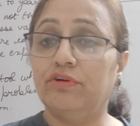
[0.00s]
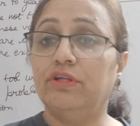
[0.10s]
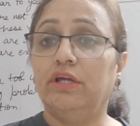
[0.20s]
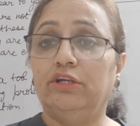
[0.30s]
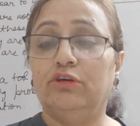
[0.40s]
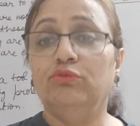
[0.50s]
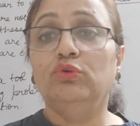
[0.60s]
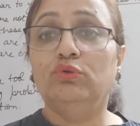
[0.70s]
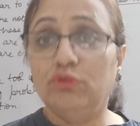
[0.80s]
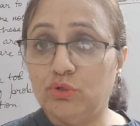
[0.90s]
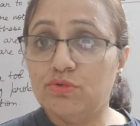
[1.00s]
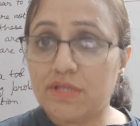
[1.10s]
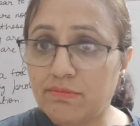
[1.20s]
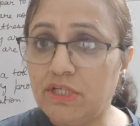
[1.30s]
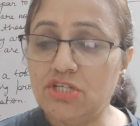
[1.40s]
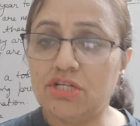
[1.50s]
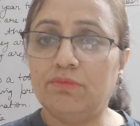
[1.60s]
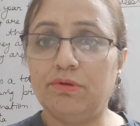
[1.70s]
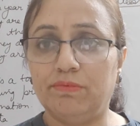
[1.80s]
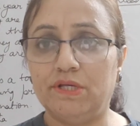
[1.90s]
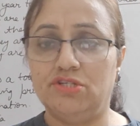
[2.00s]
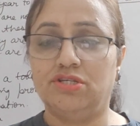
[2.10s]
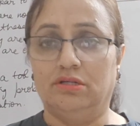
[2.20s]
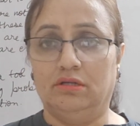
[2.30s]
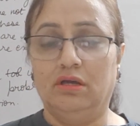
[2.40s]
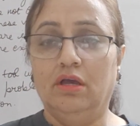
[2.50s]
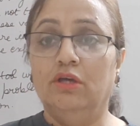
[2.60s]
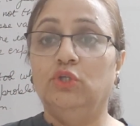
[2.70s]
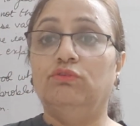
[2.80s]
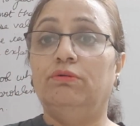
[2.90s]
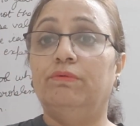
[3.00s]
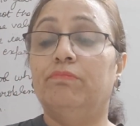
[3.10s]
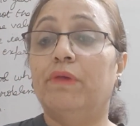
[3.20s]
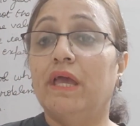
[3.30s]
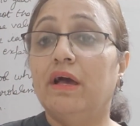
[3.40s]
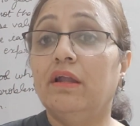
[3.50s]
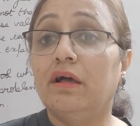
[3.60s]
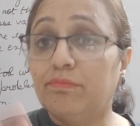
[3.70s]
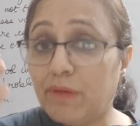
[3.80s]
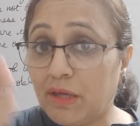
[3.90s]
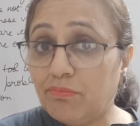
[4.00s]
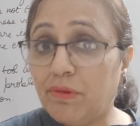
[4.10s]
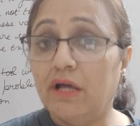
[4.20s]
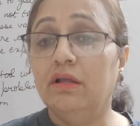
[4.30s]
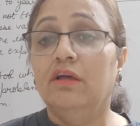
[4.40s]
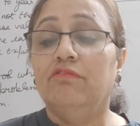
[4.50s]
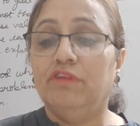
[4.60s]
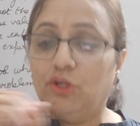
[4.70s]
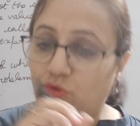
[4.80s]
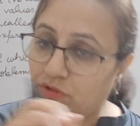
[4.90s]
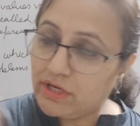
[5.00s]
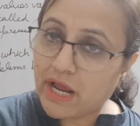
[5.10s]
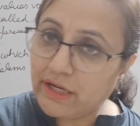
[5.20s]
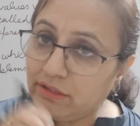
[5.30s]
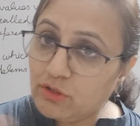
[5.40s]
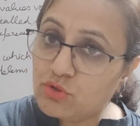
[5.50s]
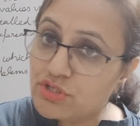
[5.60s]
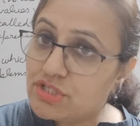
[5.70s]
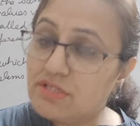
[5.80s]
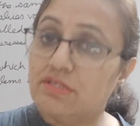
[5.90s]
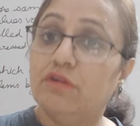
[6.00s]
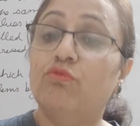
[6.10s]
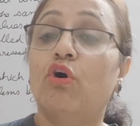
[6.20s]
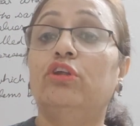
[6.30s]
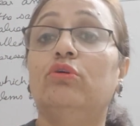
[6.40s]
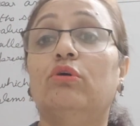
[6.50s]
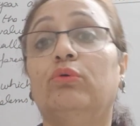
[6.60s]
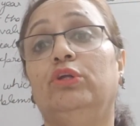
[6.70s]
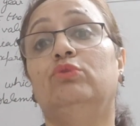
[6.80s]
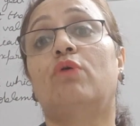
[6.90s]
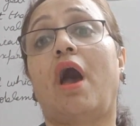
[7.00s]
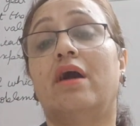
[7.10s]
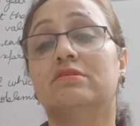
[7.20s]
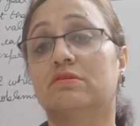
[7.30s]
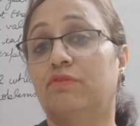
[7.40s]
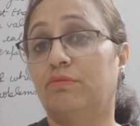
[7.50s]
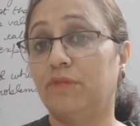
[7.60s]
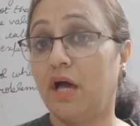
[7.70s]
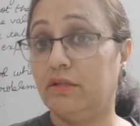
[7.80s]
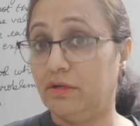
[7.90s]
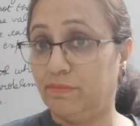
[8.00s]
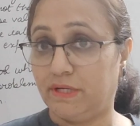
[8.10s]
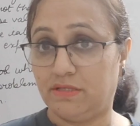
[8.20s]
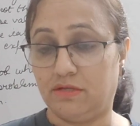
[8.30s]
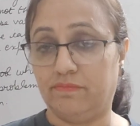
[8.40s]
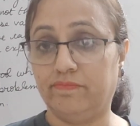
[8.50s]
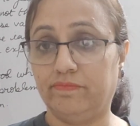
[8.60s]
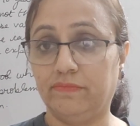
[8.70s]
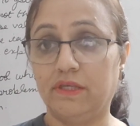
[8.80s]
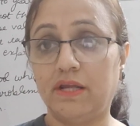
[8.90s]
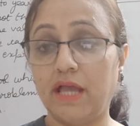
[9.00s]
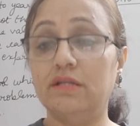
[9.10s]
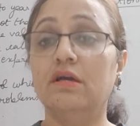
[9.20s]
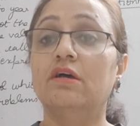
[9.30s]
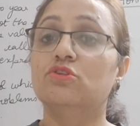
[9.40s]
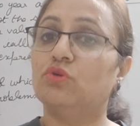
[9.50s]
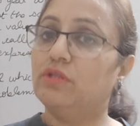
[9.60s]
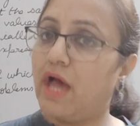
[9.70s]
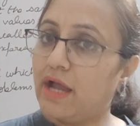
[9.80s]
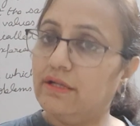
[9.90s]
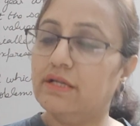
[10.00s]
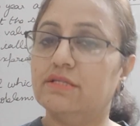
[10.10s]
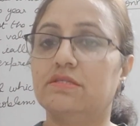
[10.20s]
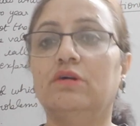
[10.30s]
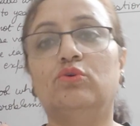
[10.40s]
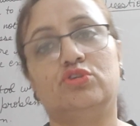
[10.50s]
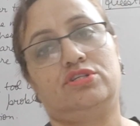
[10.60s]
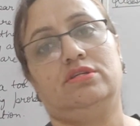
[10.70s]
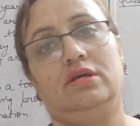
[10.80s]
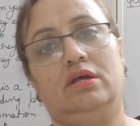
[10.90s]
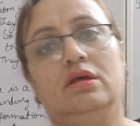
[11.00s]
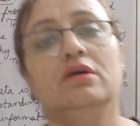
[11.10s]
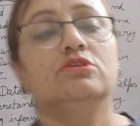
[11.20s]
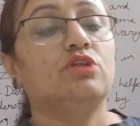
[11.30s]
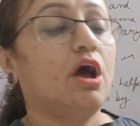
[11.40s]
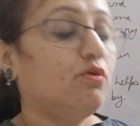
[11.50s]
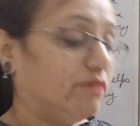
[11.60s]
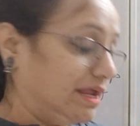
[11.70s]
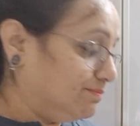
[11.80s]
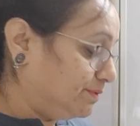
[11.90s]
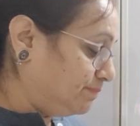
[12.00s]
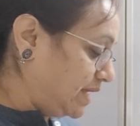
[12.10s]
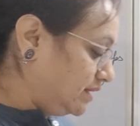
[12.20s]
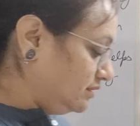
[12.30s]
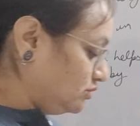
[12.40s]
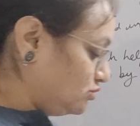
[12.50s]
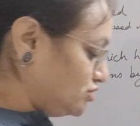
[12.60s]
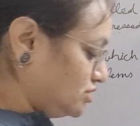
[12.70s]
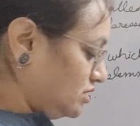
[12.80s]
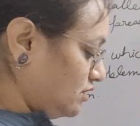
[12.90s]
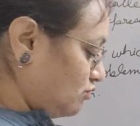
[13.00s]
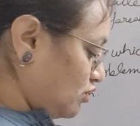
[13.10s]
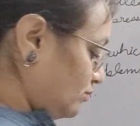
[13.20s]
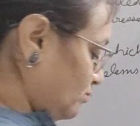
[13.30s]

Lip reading: for the interview, you will do some initial preparation. You will prepare a paper where you will write the questions that what you are going to ask from the other person, right? So that is the questionnaire. Now while preparing the questionnaire, what